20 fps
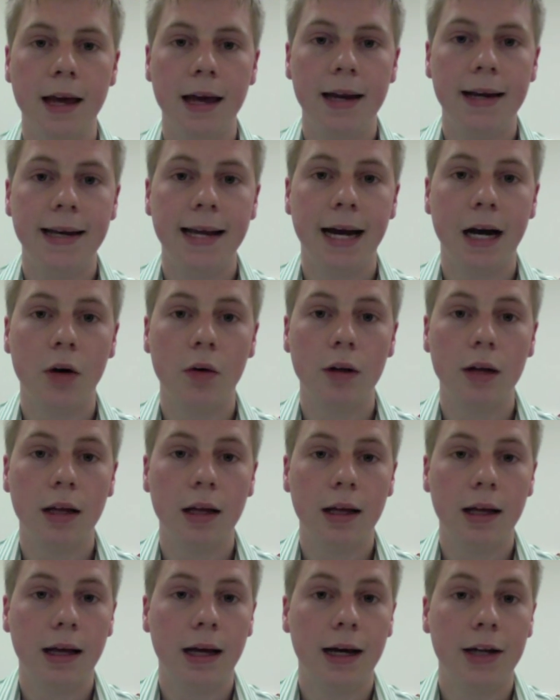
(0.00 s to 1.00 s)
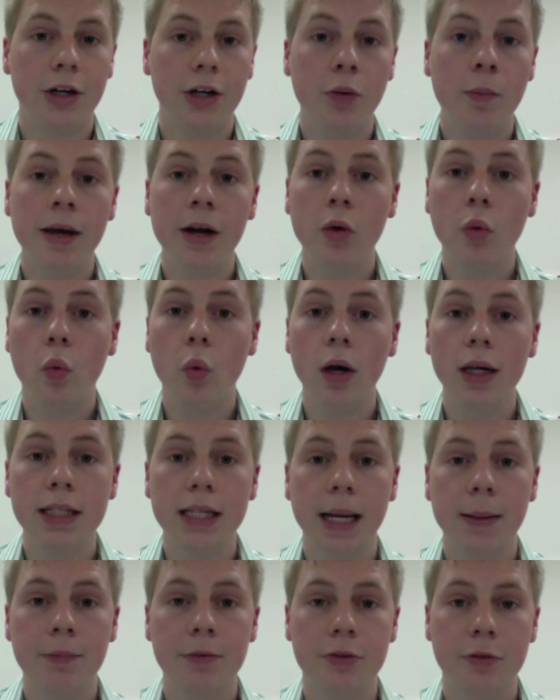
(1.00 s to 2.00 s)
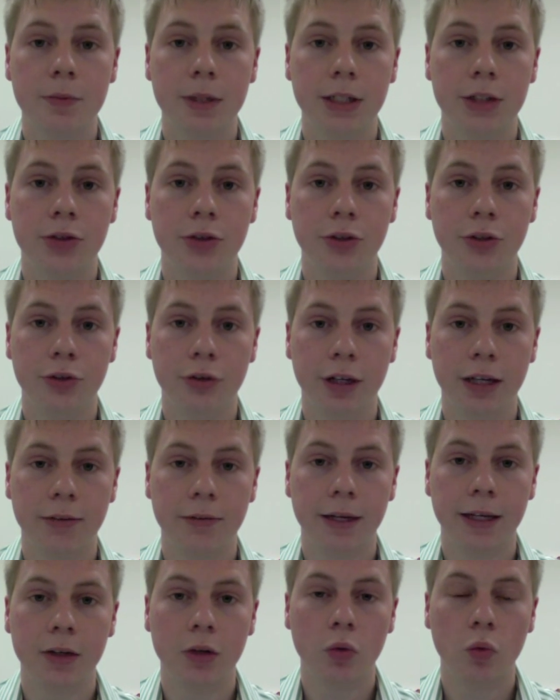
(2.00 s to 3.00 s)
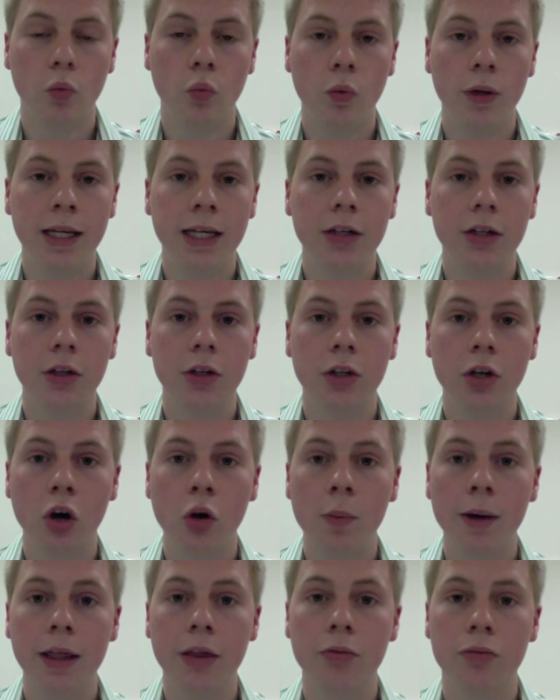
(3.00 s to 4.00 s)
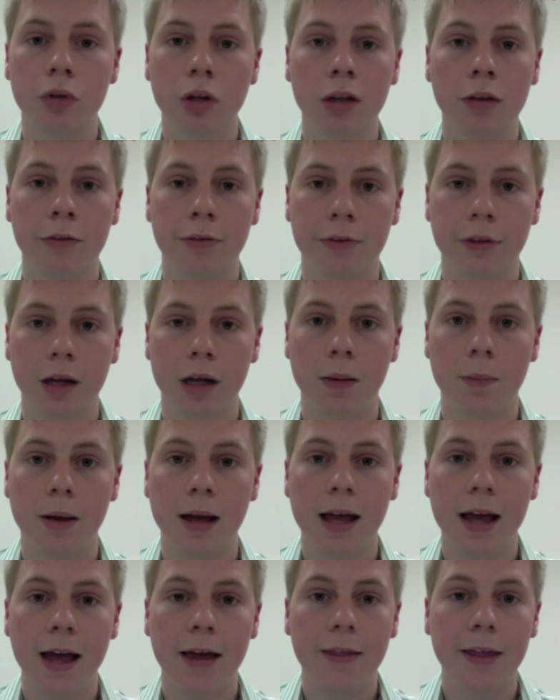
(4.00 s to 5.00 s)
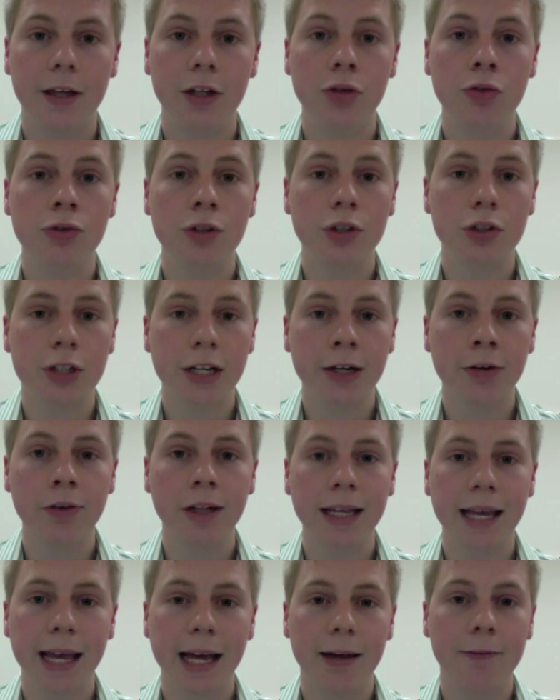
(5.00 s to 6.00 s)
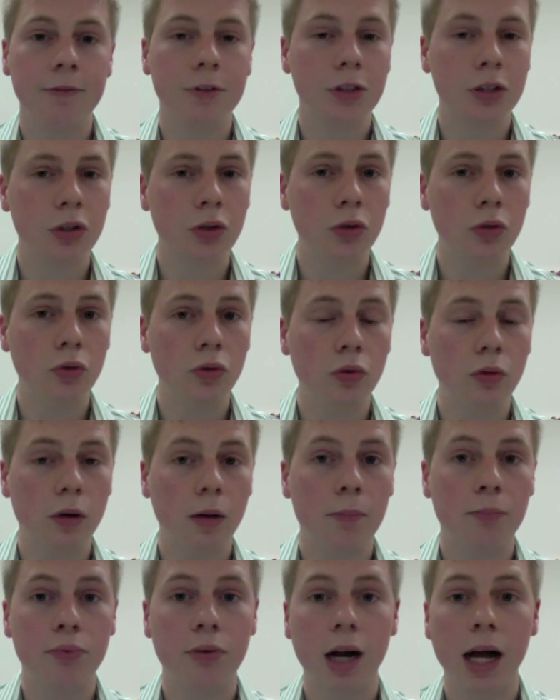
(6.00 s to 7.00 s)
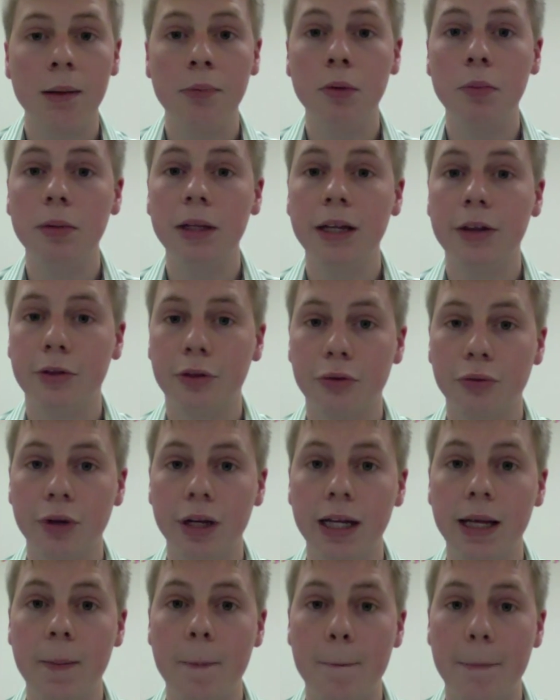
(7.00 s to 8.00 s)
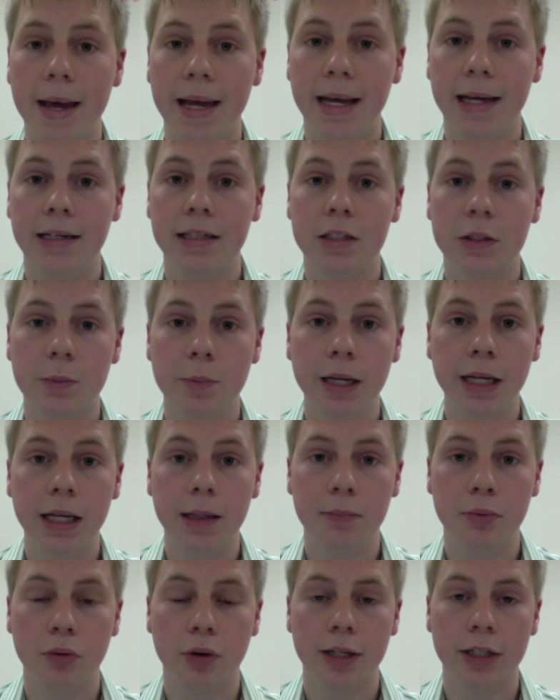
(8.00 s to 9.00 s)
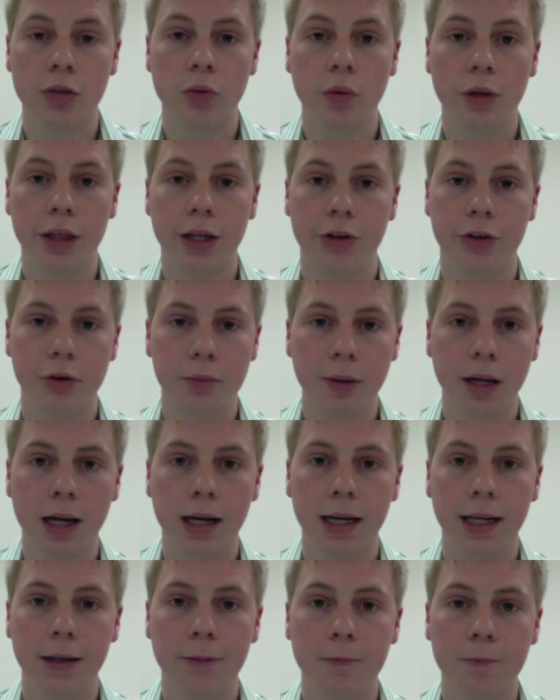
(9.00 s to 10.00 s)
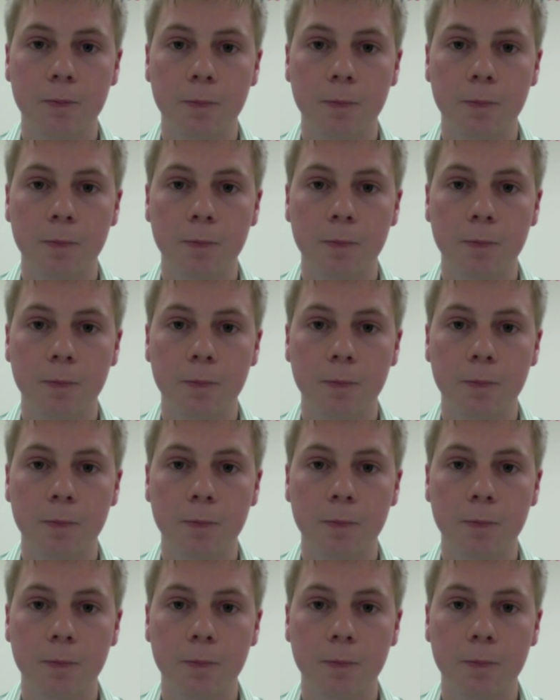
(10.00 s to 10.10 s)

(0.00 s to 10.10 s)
Now, no matter what type of speech you're giving, we can go by the rule of thumb that you should generally have 2, probably 3 main speaking points within your body.